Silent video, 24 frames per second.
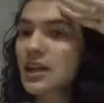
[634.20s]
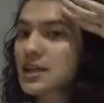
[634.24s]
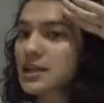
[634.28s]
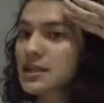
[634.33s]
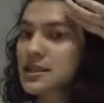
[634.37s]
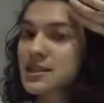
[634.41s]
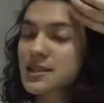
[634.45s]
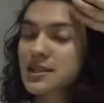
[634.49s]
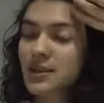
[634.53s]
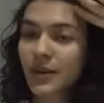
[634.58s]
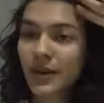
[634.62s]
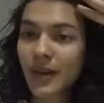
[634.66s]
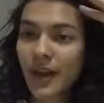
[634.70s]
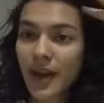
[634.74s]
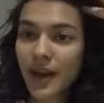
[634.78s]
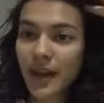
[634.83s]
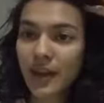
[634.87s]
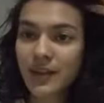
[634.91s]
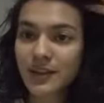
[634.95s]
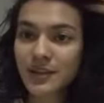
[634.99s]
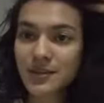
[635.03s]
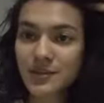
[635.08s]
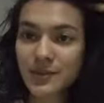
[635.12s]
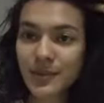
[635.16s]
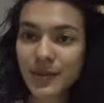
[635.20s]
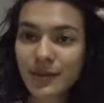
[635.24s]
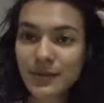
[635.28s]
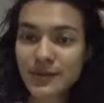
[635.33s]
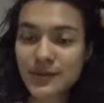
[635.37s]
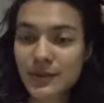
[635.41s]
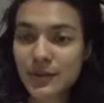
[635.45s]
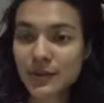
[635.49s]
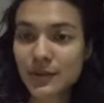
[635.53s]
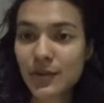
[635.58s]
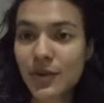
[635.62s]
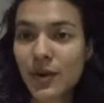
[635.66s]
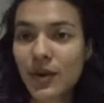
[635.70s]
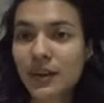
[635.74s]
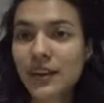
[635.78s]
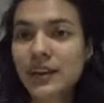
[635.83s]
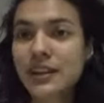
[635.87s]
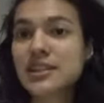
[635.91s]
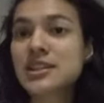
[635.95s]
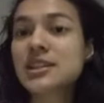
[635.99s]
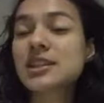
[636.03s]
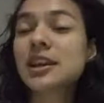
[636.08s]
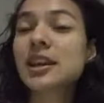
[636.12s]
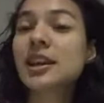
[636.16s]
So yeah, and I do have to go to
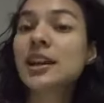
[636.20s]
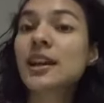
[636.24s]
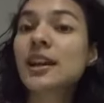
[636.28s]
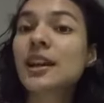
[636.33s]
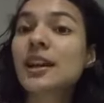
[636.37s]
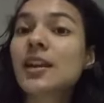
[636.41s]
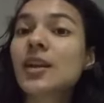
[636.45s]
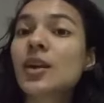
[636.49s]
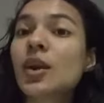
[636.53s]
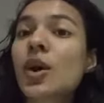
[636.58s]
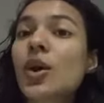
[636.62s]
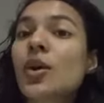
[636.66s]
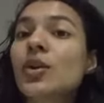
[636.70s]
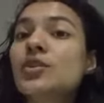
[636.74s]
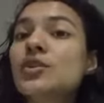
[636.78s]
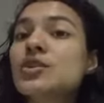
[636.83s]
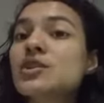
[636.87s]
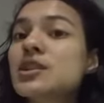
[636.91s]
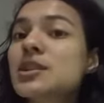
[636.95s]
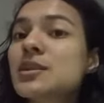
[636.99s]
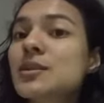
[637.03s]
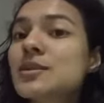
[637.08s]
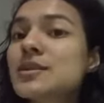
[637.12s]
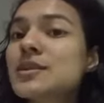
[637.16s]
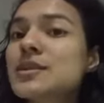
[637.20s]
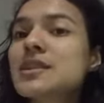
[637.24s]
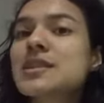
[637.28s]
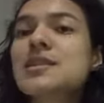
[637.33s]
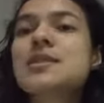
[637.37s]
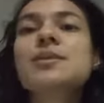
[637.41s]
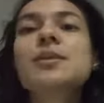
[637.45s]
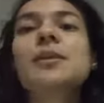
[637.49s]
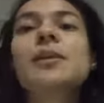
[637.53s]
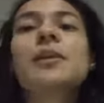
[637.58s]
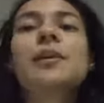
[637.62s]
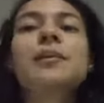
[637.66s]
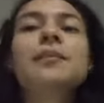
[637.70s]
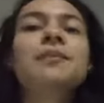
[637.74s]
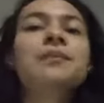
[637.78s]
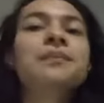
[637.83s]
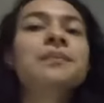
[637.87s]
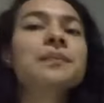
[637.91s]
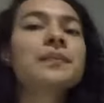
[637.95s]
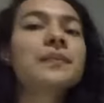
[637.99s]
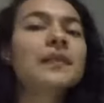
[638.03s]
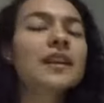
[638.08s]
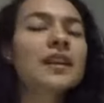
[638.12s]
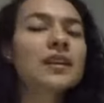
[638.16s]
college again on Tuesday, so
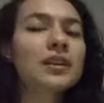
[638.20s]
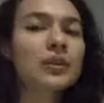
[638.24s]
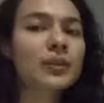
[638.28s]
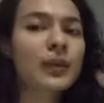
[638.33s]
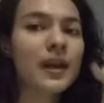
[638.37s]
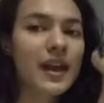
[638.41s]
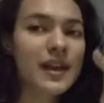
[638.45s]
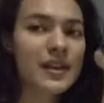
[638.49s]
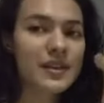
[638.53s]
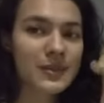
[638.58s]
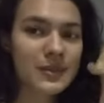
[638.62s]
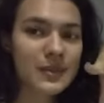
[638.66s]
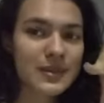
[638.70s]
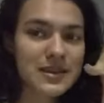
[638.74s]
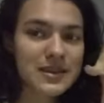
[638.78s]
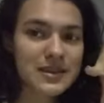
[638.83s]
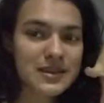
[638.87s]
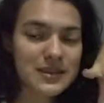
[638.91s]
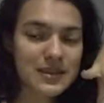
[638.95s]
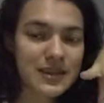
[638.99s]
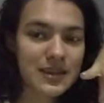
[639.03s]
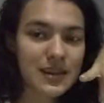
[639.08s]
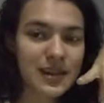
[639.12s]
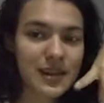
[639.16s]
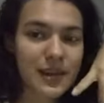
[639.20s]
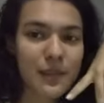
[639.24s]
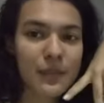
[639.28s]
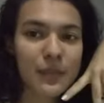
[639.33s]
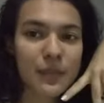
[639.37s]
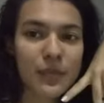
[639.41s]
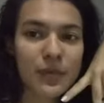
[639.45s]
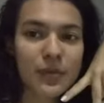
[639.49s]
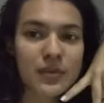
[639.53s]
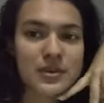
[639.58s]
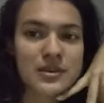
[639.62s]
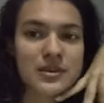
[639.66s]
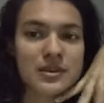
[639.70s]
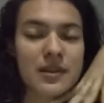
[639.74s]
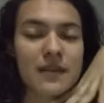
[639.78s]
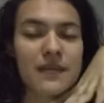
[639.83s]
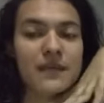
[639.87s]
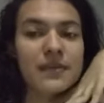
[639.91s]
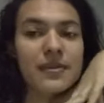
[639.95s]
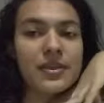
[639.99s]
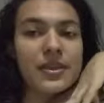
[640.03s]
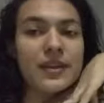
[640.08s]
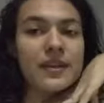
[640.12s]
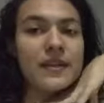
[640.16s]
you guys will see most of
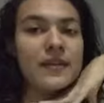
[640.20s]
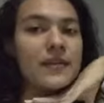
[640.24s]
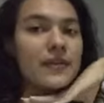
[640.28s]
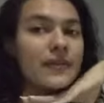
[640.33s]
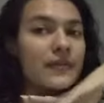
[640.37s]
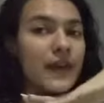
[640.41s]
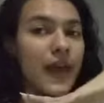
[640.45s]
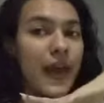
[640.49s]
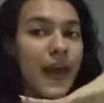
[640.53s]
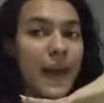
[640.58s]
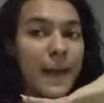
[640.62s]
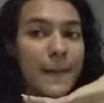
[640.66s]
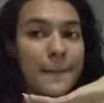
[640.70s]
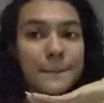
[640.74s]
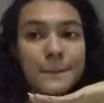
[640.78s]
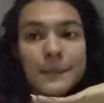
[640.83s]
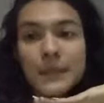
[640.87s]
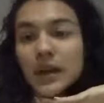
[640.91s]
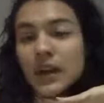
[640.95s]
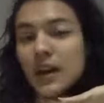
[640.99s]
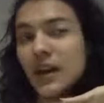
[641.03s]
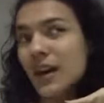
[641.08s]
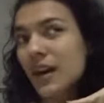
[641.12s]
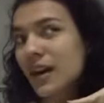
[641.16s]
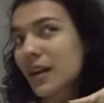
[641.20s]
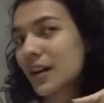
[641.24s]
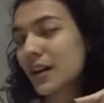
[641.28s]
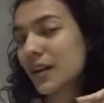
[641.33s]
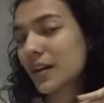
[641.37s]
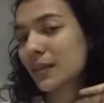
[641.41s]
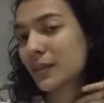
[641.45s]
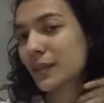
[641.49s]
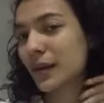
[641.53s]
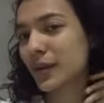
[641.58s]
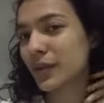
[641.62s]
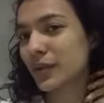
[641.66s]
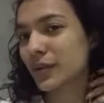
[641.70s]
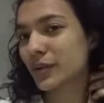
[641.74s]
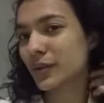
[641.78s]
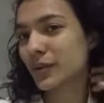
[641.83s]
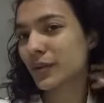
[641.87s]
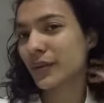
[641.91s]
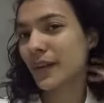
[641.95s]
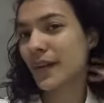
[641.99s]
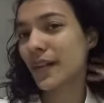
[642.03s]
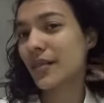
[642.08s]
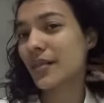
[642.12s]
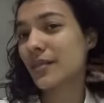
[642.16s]
the fam. I don't know
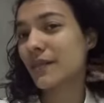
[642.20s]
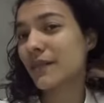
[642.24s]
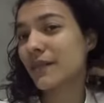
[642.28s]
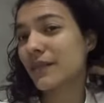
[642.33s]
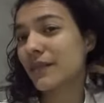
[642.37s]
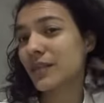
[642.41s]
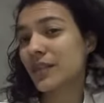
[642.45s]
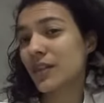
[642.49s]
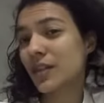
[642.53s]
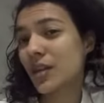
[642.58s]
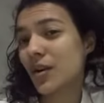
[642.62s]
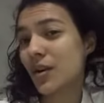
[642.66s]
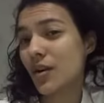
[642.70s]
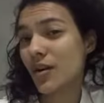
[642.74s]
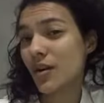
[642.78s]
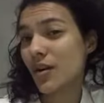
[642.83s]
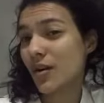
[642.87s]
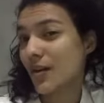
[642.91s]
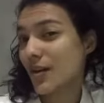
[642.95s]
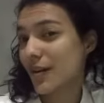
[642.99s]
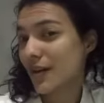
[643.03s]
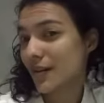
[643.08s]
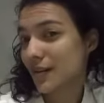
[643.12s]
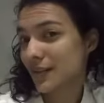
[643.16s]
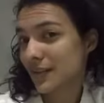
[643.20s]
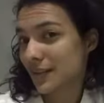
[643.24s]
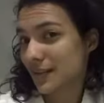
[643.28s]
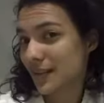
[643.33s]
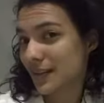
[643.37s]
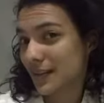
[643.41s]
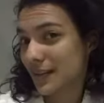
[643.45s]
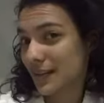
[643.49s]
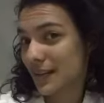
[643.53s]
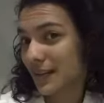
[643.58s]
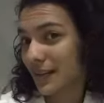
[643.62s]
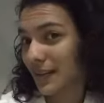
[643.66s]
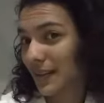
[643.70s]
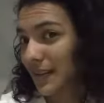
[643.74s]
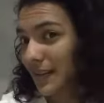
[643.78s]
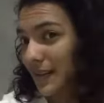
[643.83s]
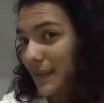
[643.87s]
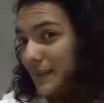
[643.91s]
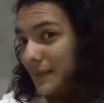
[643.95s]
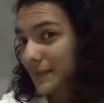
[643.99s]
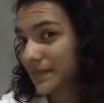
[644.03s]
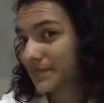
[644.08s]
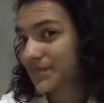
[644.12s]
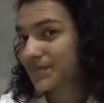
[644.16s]
if I'll vlog
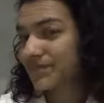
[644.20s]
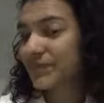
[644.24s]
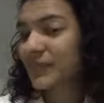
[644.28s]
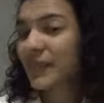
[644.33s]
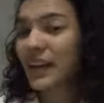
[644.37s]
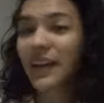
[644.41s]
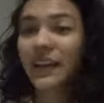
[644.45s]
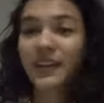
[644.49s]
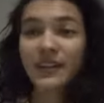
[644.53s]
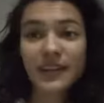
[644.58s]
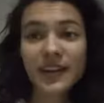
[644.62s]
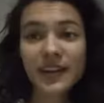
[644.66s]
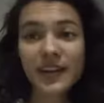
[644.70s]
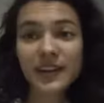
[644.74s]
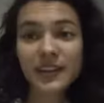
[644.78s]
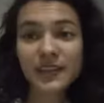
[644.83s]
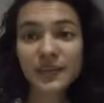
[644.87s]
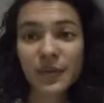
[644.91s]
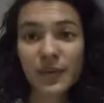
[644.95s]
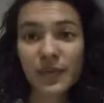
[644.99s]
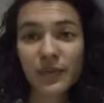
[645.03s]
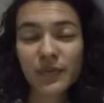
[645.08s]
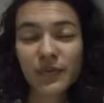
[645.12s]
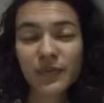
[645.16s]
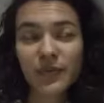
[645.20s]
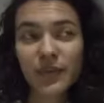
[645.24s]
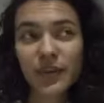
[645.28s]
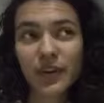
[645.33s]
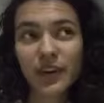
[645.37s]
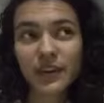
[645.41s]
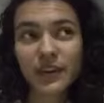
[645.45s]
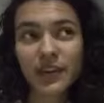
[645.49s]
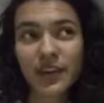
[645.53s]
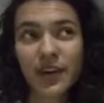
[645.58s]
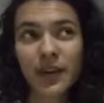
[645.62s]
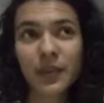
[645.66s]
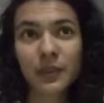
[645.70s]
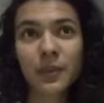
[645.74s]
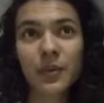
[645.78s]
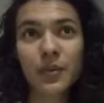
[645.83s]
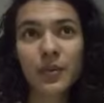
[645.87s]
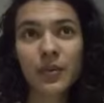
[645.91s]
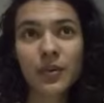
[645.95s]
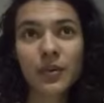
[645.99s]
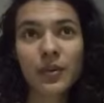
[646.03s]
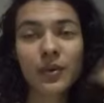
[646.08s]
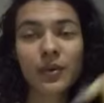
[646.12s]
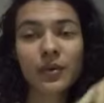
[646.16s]
if I get free time
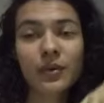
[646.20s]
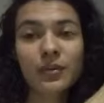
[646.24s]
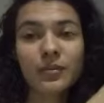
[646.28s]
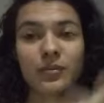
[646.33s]
or